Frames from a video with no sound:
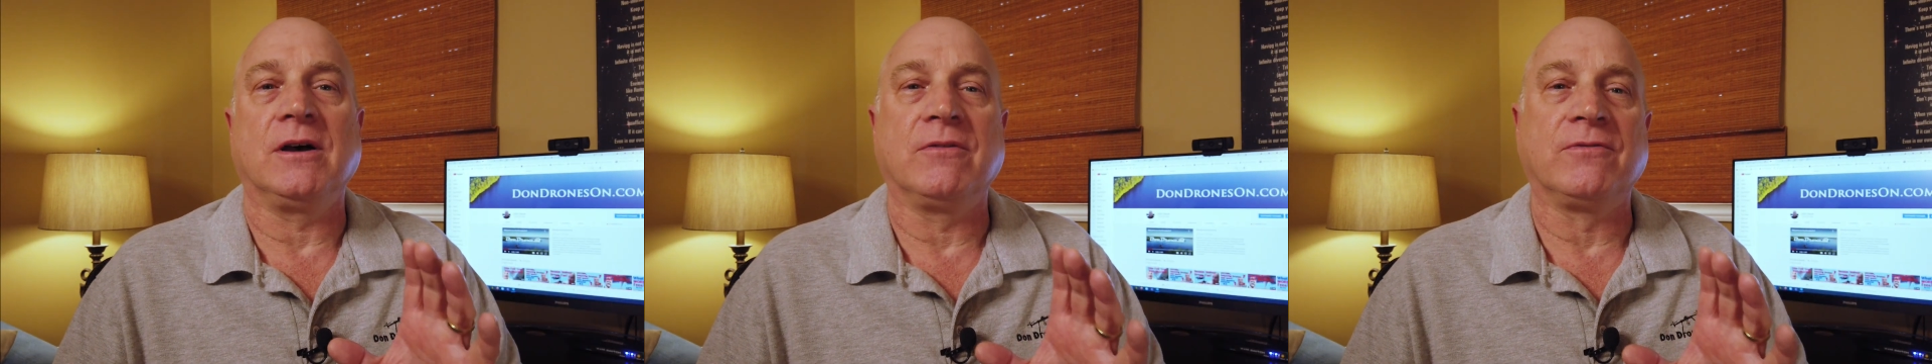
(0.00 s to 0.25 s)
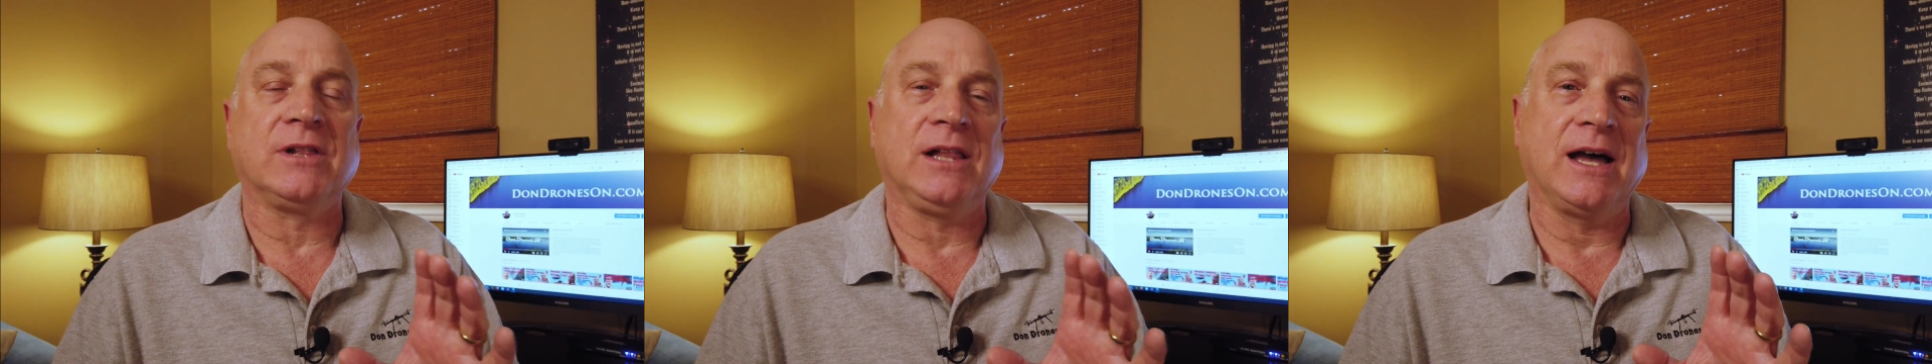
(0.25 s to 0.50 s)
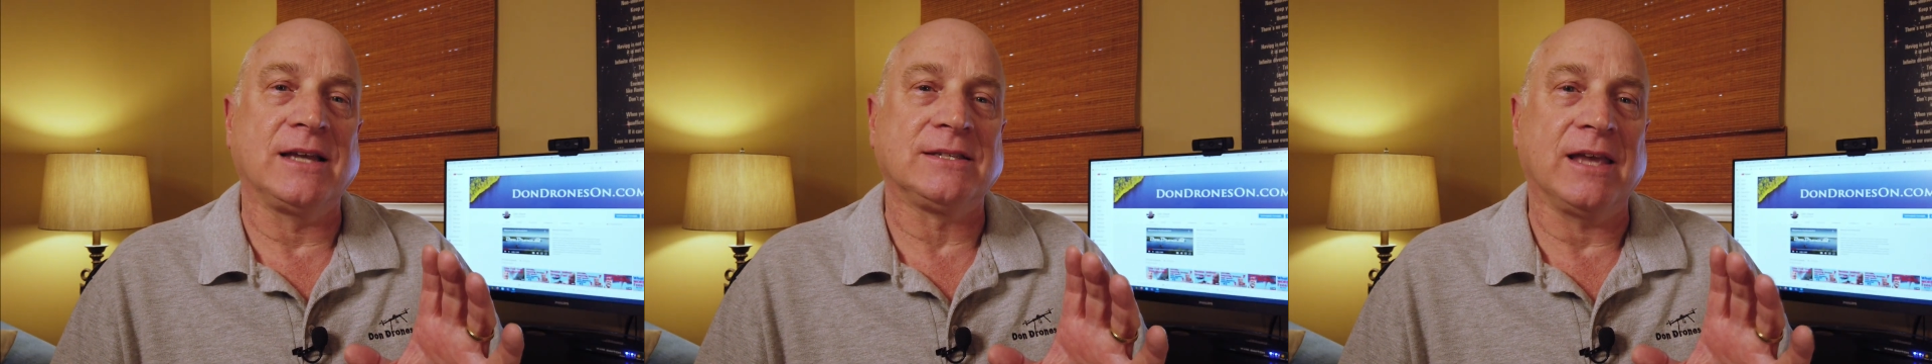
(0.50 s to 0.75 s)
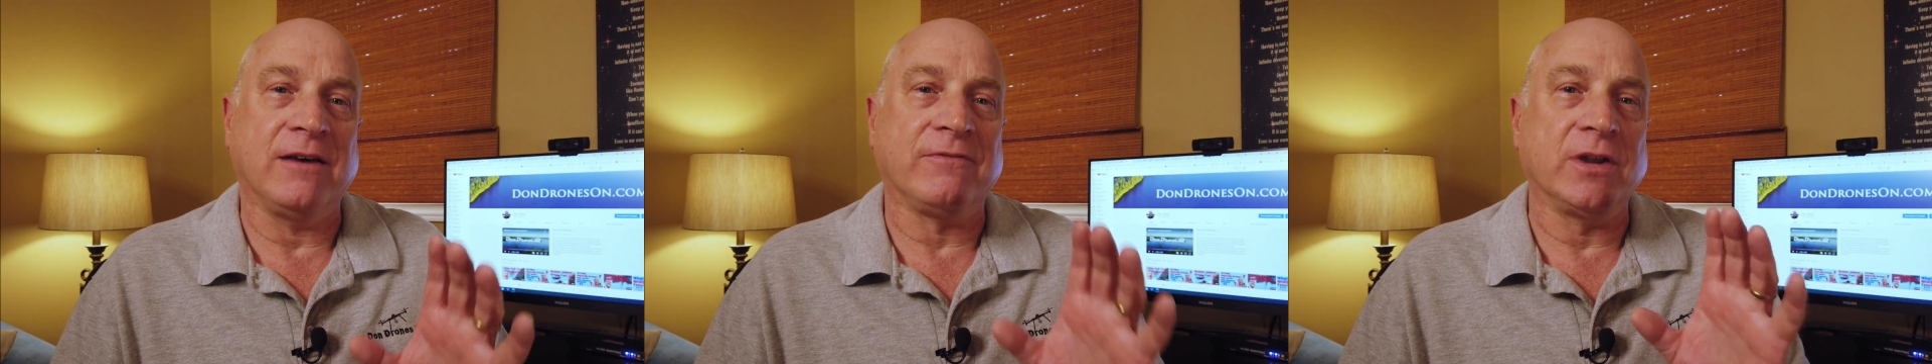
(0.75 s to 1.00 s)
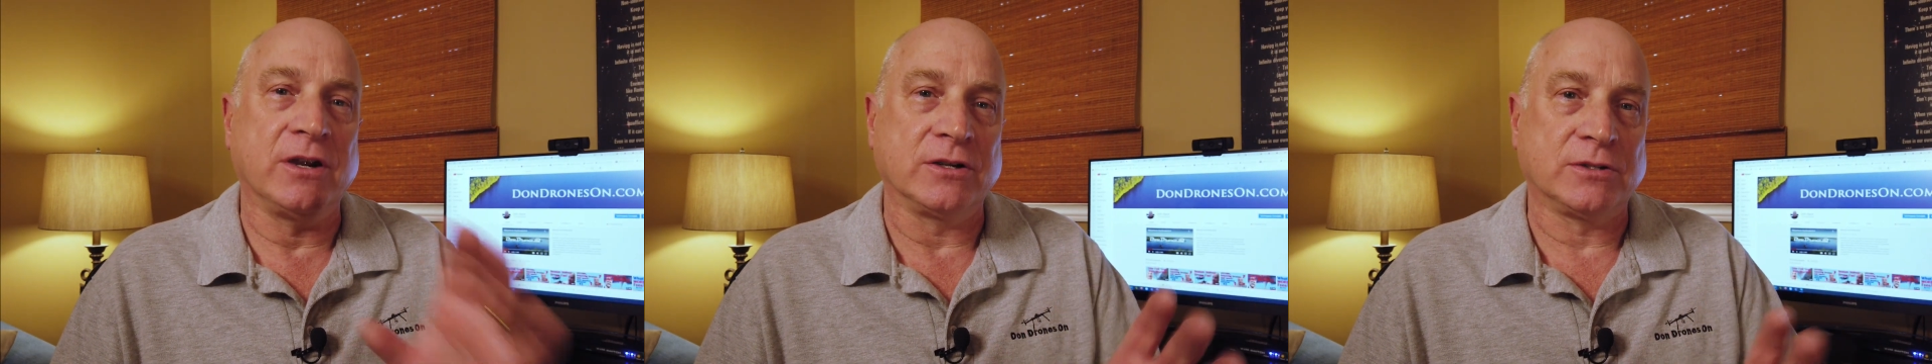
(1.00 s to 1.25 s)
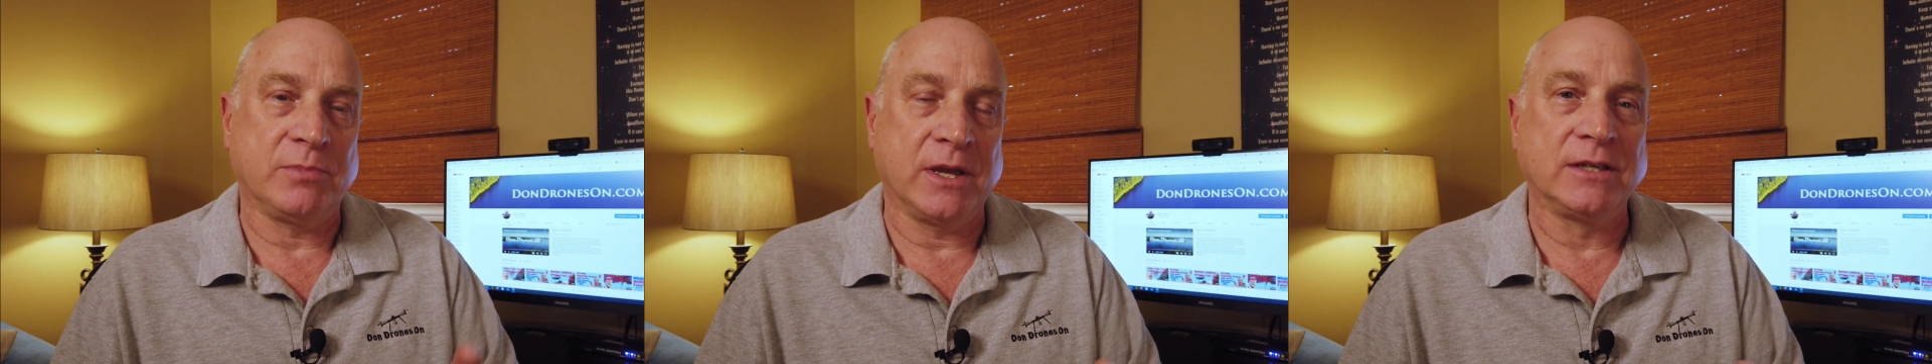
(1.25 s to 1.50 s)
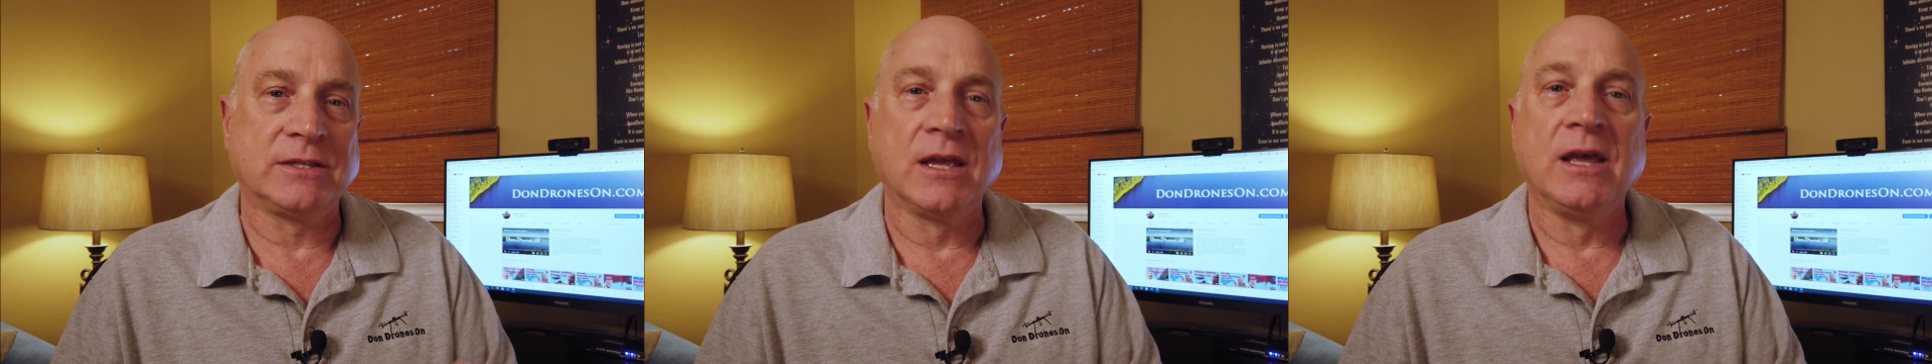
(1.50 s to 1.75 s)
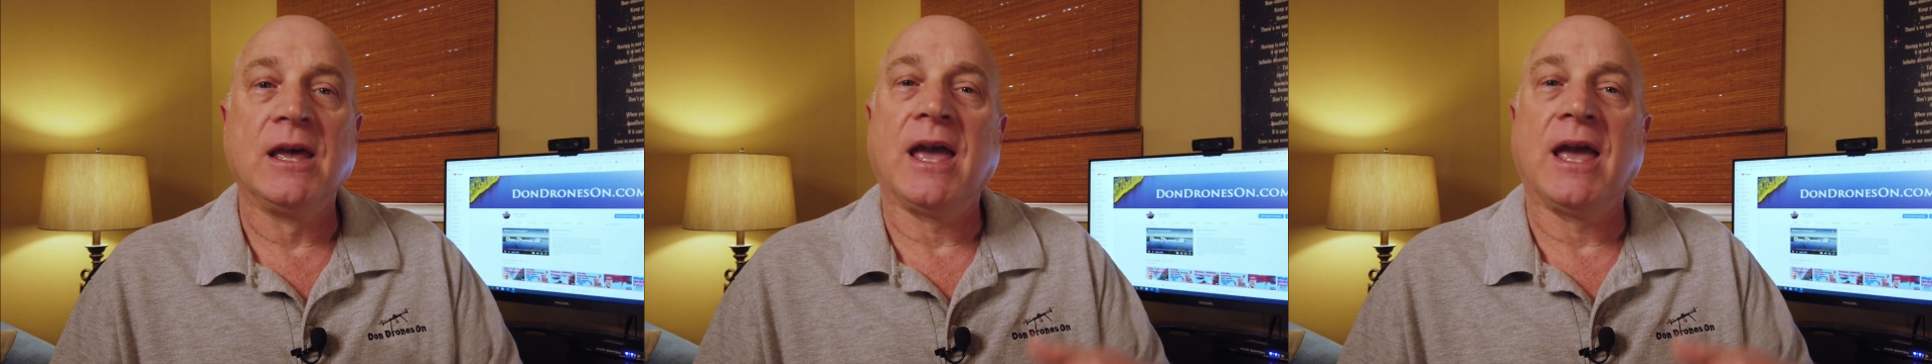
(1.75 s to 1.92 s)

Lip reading: of Class F airspace,